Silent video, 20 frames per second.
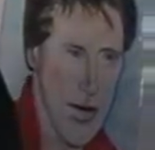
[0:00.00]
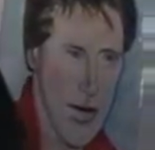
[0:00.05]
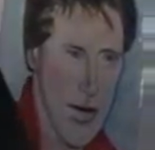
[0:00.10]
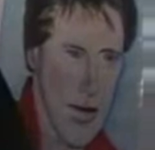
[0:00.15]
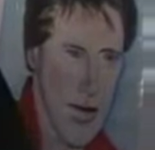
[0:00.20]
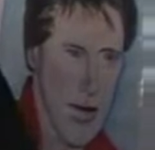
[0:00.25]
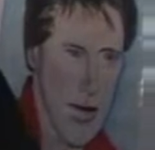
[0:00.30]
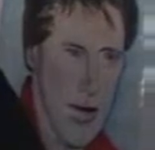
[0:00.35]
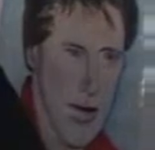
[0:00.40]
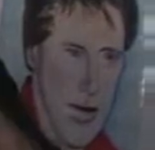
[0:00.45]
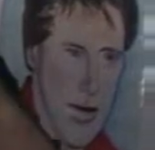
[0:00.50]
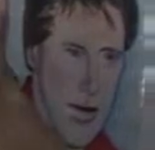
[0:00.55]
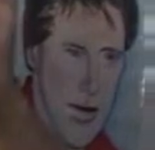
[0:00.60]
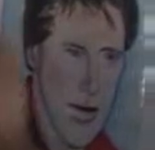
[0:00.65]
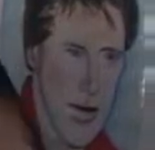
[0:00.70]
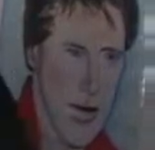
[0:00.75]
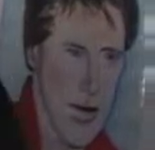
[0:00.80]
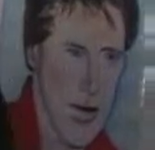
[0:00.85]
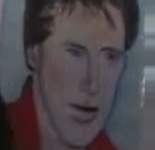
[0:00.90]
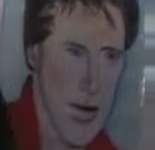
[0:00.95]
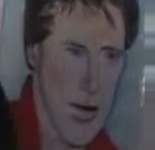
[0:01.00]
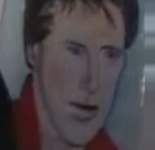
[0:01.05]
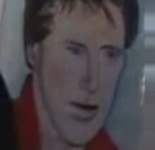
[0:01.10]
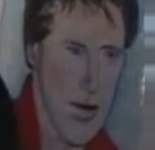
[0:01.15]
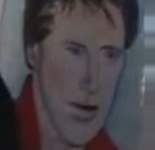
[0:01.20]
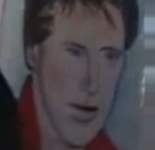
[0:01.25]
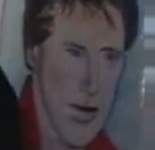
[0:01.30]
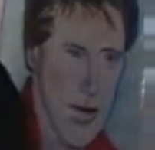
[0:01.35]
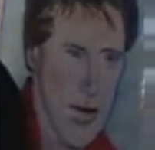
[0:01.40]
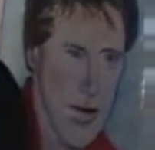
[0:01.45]

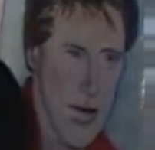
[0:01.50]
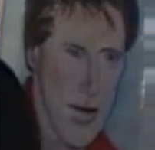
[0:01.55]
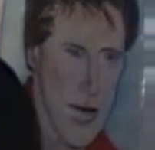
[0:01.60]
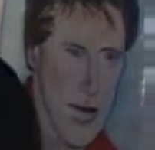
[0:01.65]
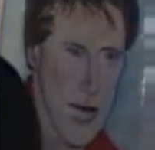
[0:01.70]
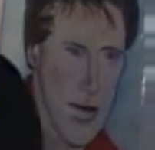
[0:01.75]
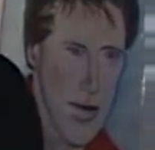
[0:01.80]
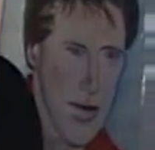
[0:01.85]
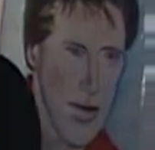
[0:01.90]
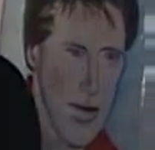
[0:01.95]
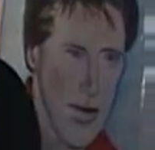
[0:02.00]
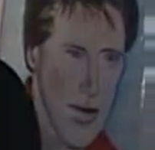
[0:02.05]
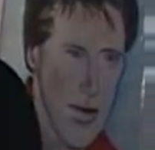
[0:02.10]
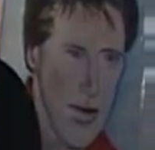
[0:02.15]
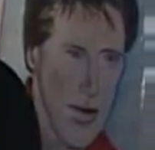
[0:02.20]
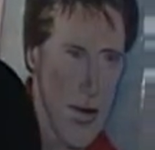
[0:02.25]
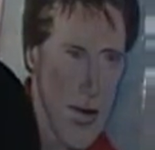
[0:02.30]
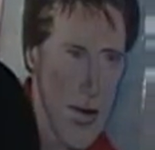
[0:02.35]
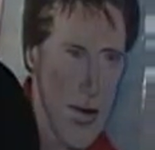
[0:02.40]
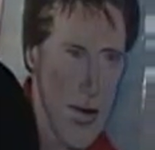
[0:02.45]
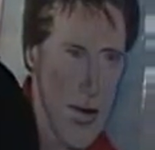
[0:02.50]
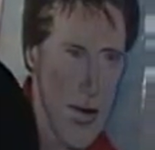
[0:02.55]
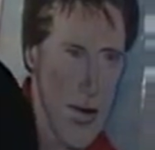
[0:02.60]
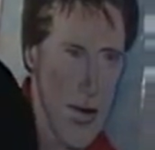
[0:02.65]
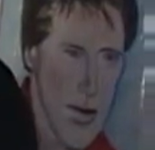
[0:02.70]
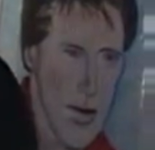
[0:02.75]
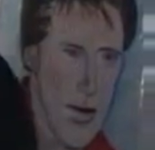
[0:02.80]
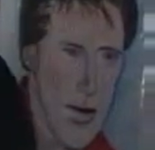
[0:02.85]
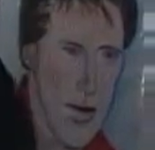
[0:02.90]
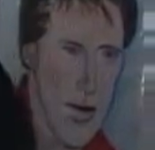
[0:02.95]

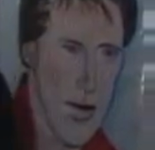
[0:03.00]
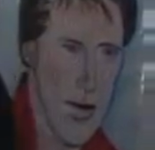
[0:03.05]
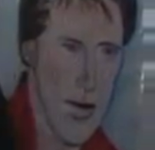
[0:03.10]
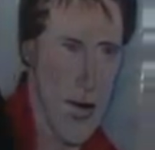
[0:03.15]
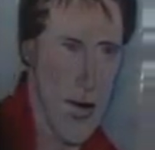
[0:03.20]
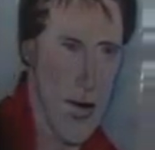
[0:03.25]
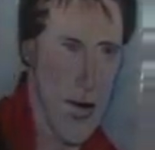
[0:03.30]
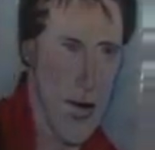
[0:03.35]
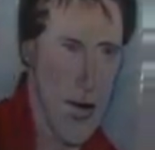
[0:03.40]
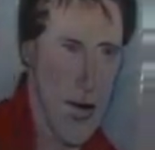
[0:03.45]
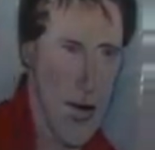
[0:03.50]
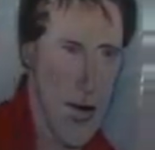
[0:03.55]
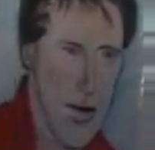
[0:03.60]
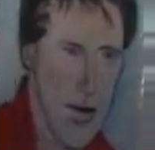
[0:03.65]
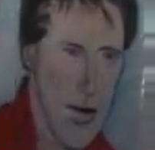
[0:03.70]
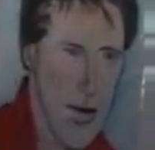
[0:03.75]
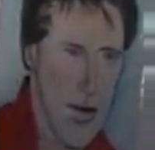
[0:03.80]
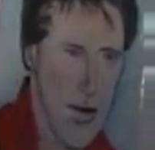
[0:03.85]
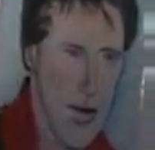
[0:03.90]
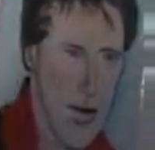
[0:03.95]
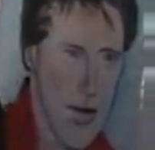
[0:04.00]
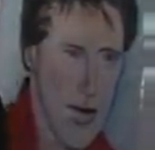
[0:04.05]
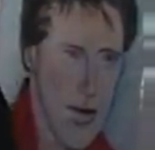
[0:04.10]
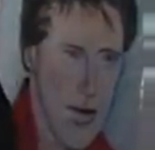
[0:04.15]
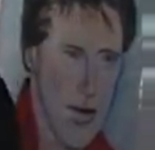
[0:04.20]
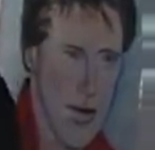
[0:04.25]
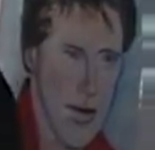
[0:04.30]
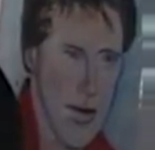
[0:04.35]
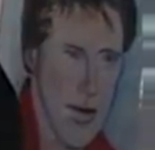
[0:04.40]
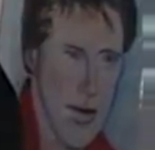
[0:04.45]

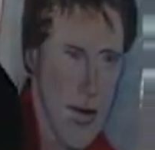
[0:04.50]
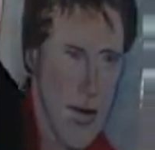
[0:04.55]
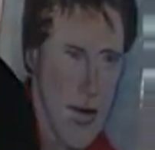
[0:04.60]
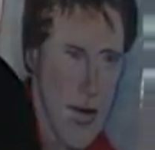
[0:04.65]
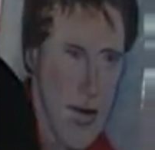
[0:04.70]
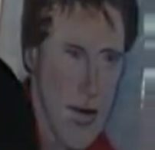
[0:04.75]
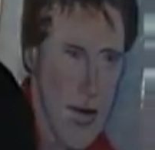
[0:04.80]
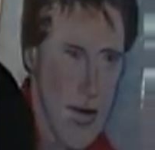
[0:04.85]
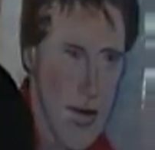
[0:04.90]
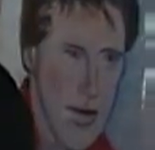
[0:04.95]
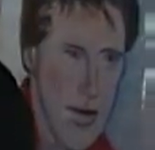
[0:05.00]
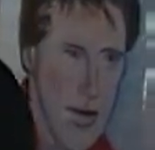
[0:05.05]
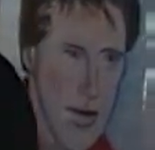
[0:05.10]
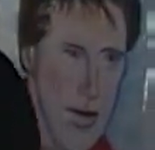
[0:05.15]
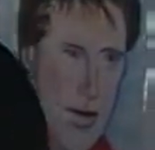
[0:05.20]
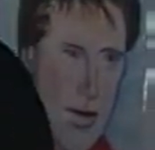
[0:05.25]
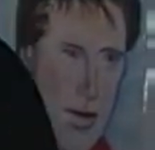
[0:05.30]
[no speech]